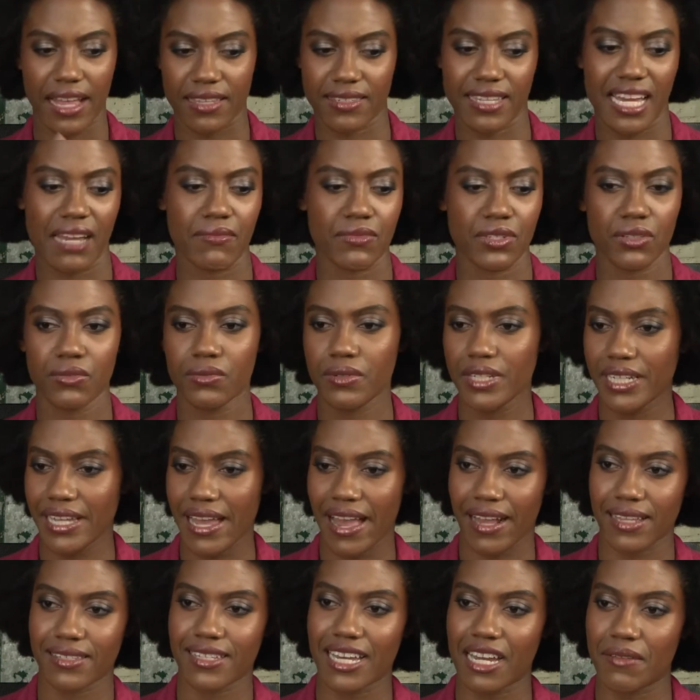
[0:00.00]
X times a week,
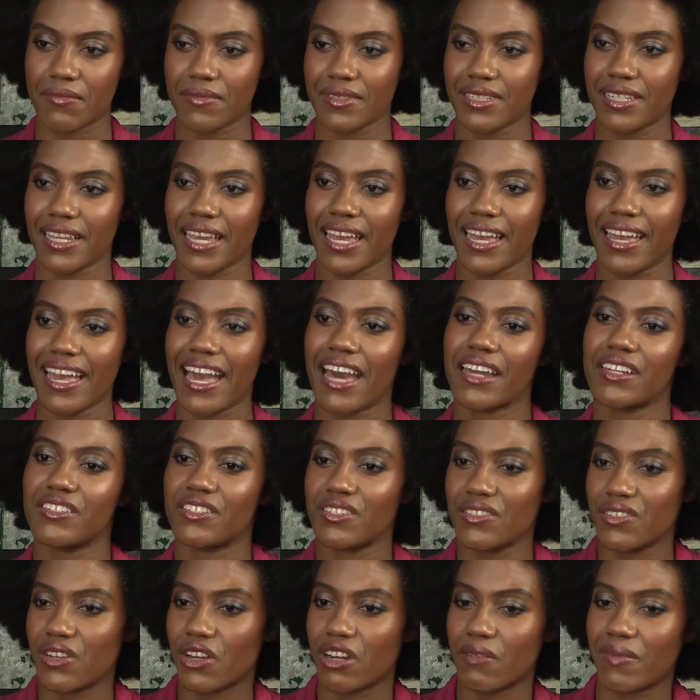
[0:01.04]
X times a day? How
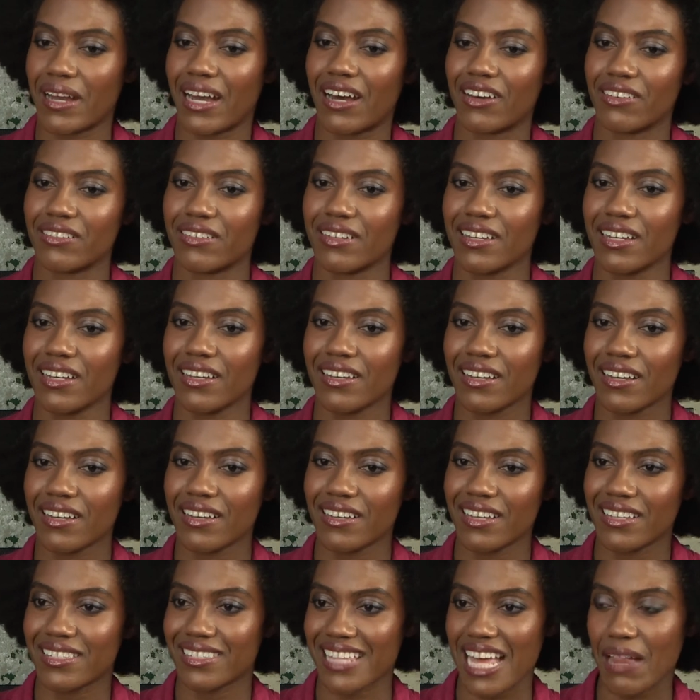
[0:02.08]
did you go about
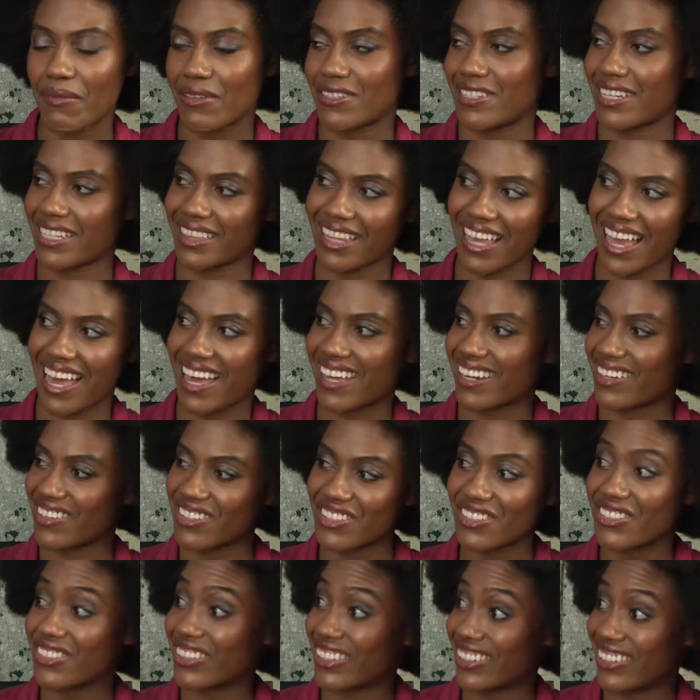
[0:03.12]
establishing that,
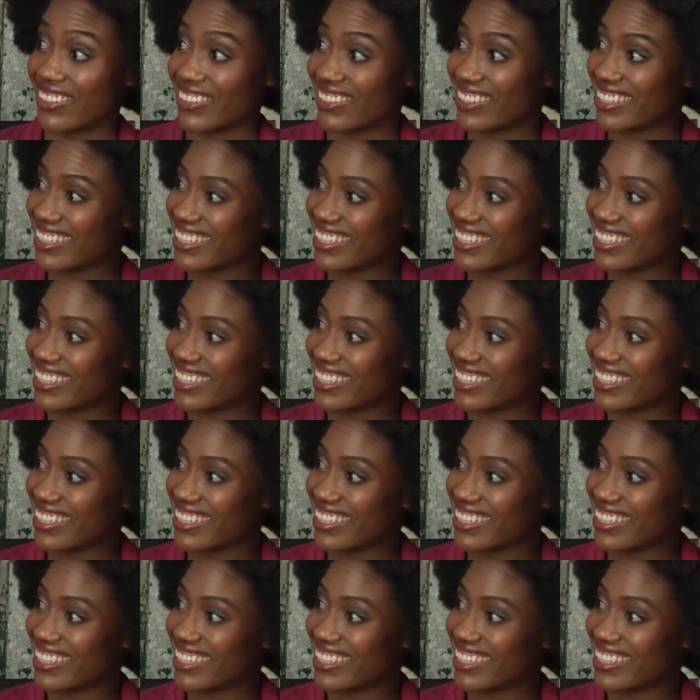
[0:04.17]
or do you?